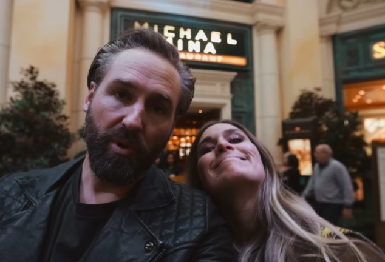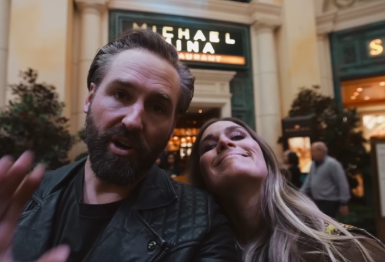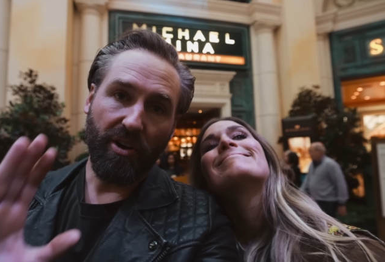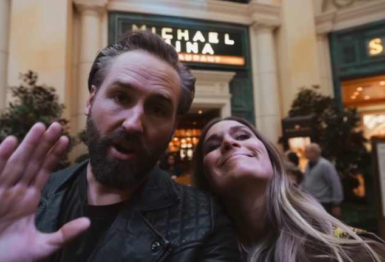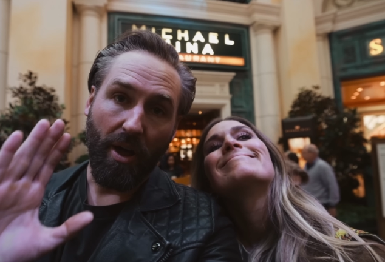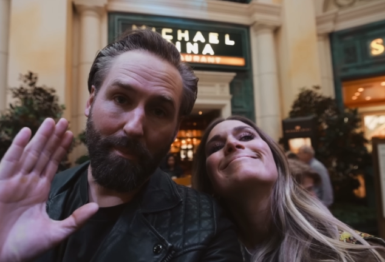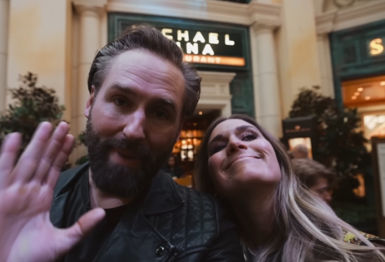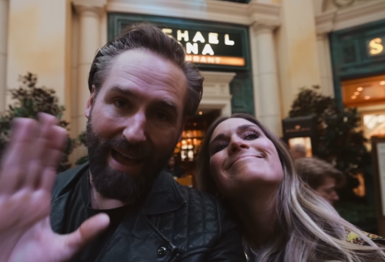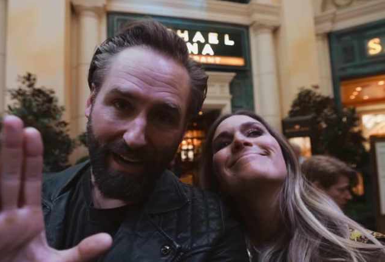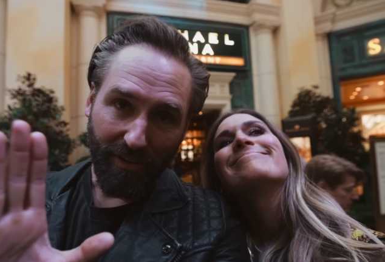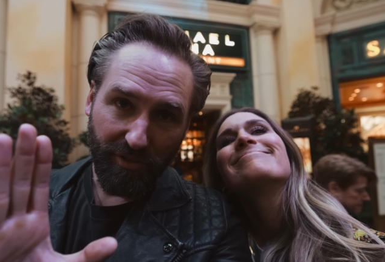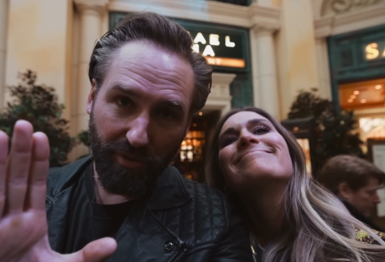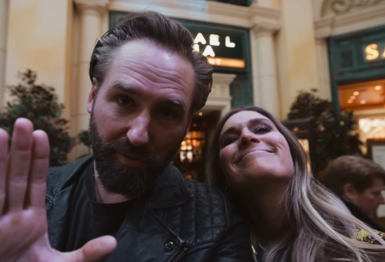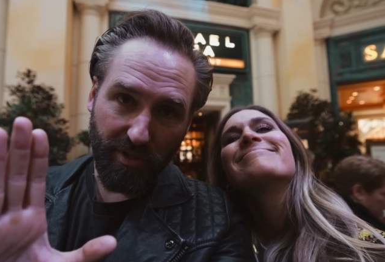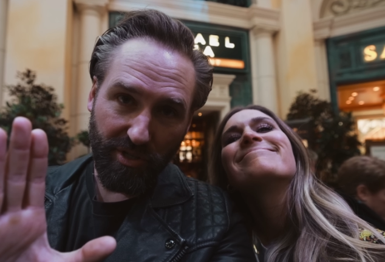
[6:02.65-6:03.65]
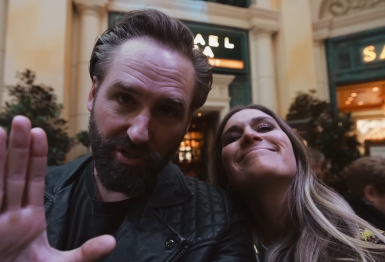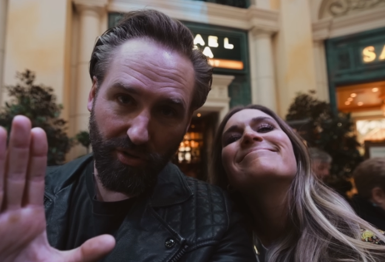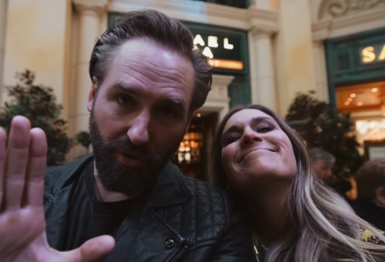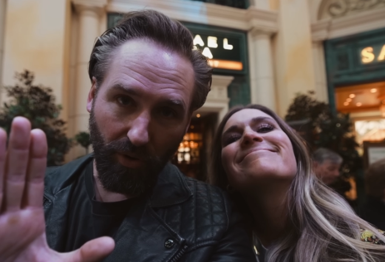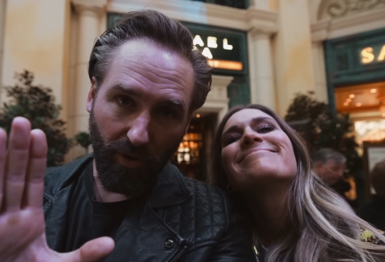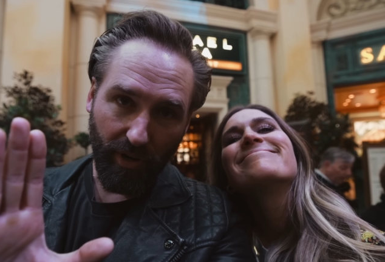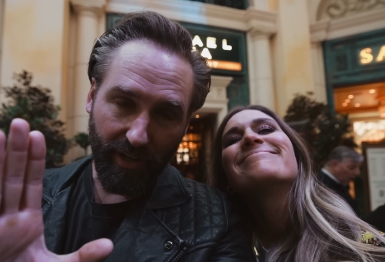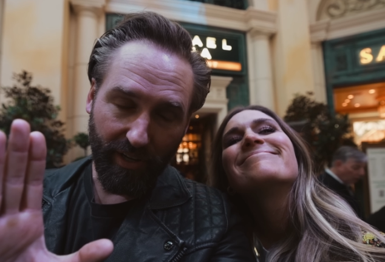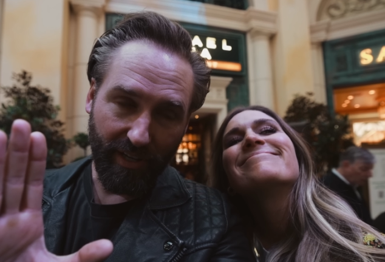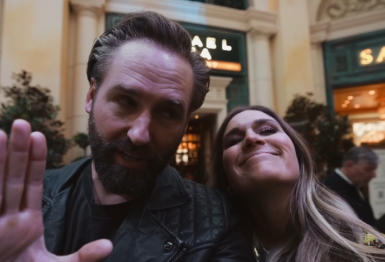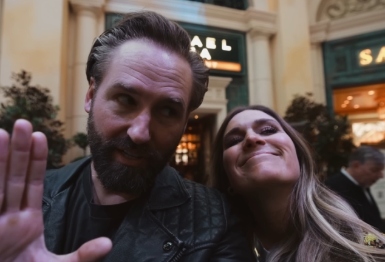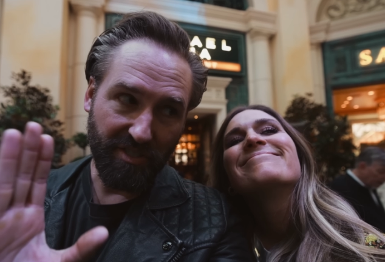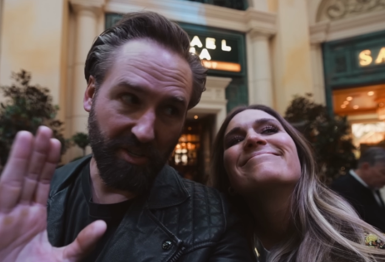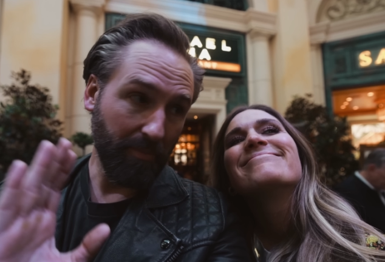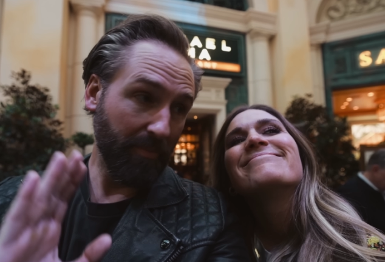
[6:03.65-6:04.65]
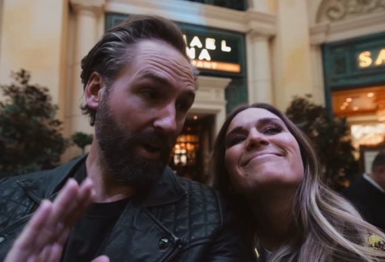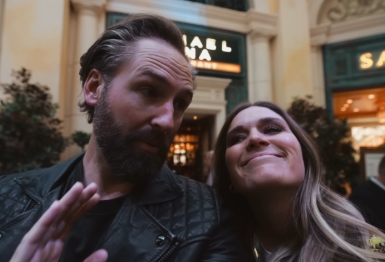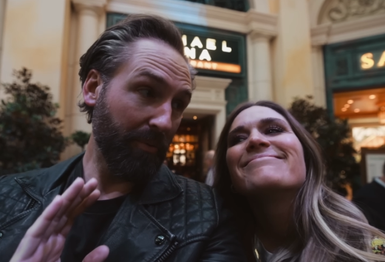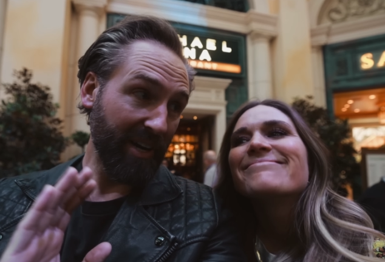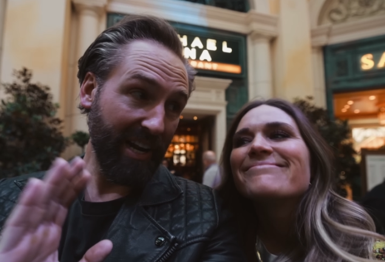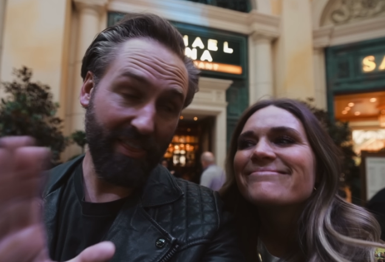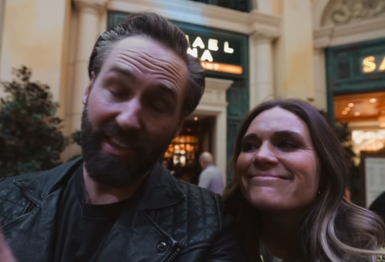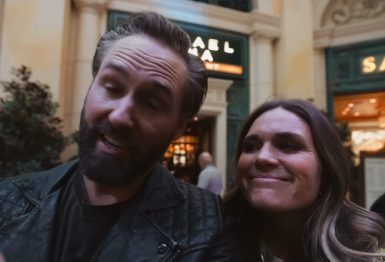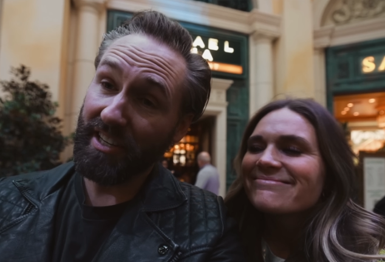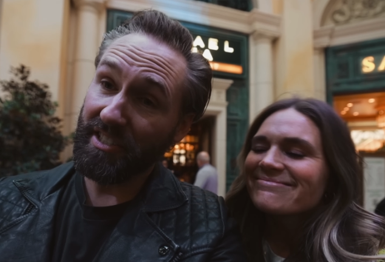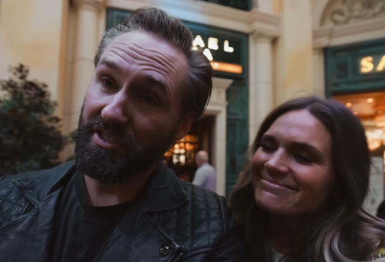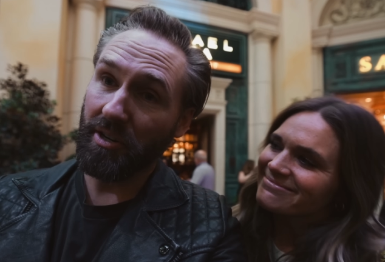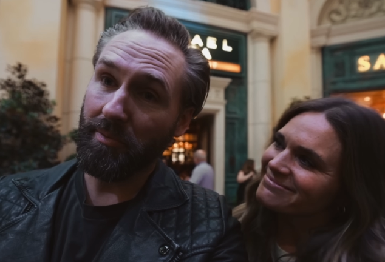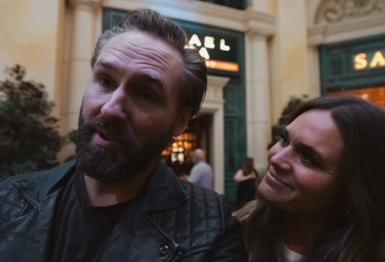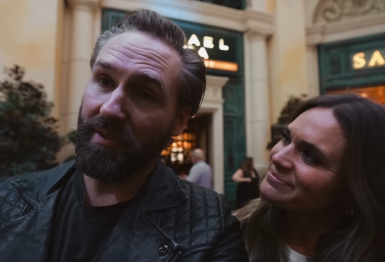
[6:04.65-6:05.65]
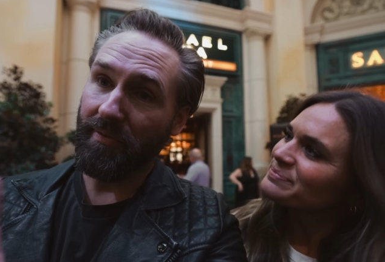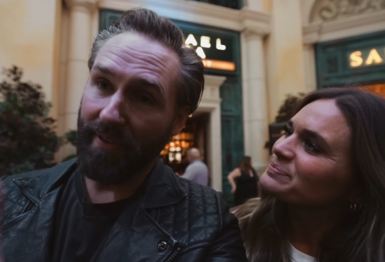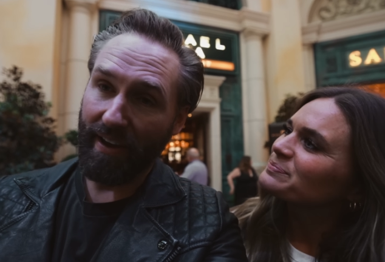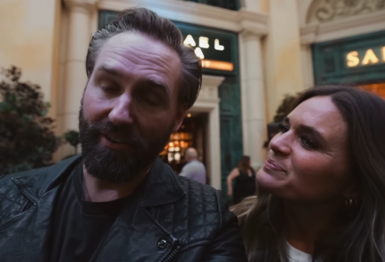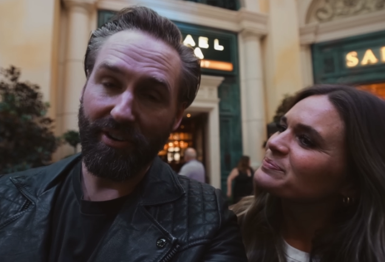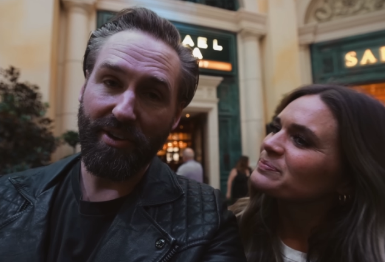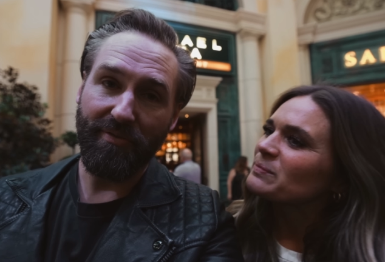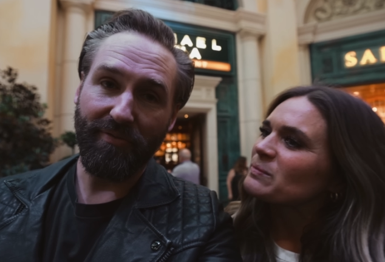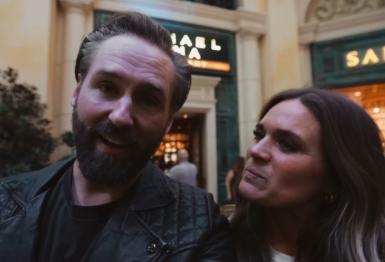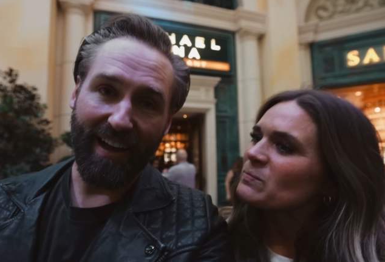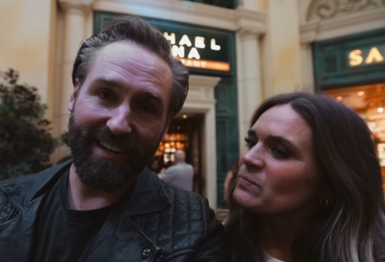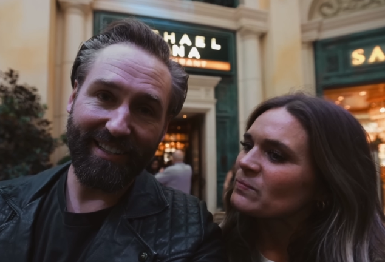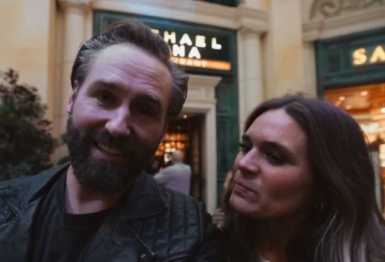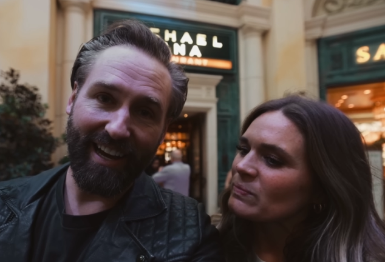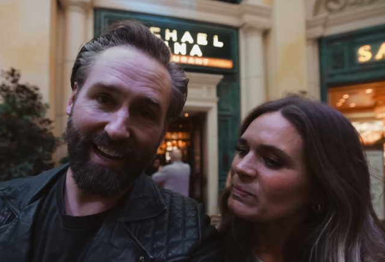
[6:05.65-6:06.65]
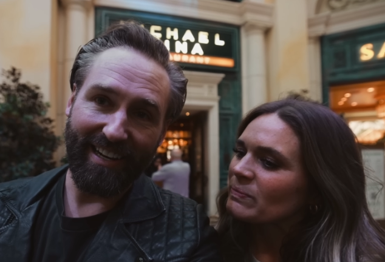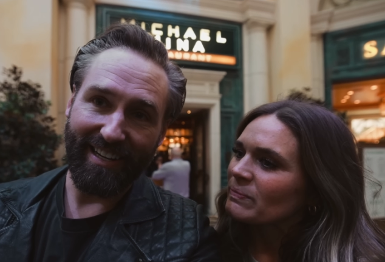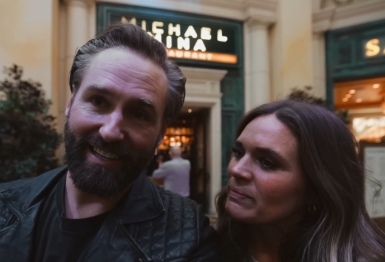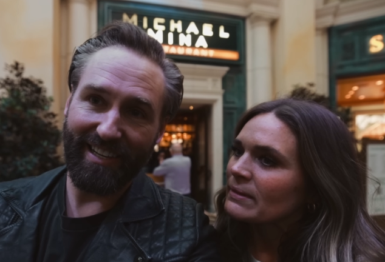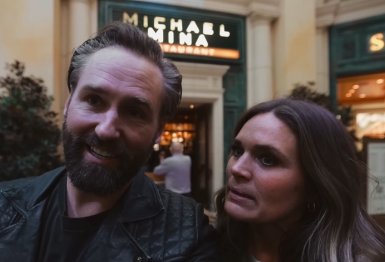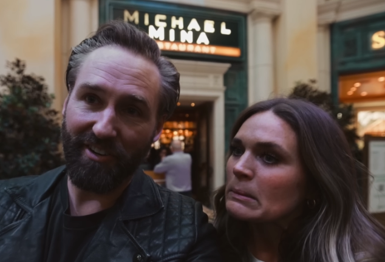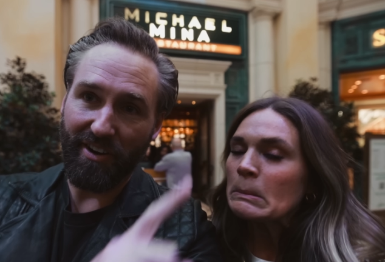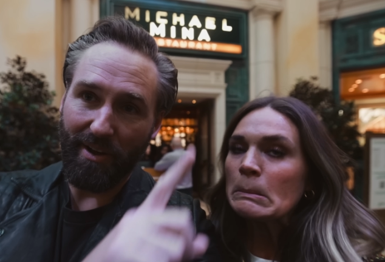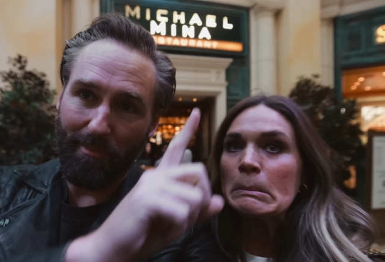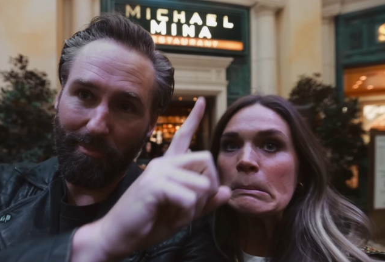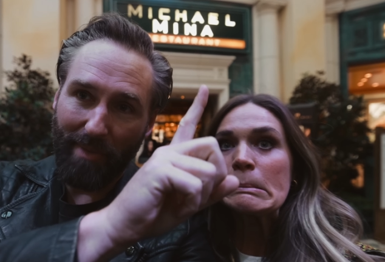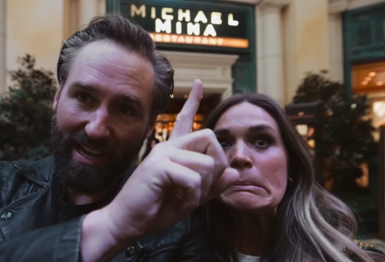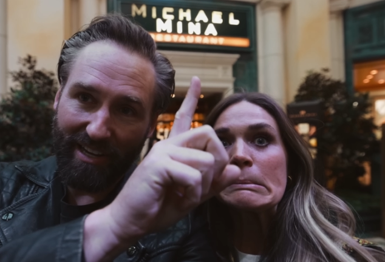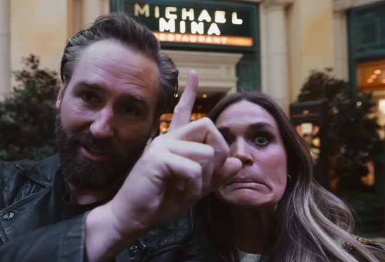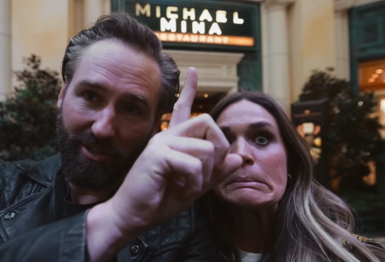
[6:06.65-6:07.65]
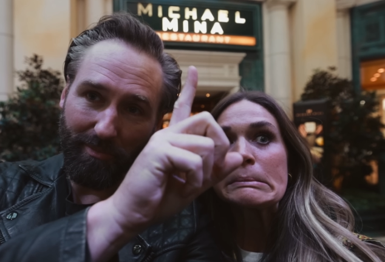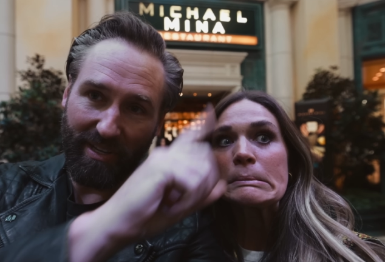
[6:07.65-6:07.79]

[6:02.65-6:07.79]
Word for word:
Speaker 1: We are about to enjoy some, what I think is gonna be very fine dining here at Michael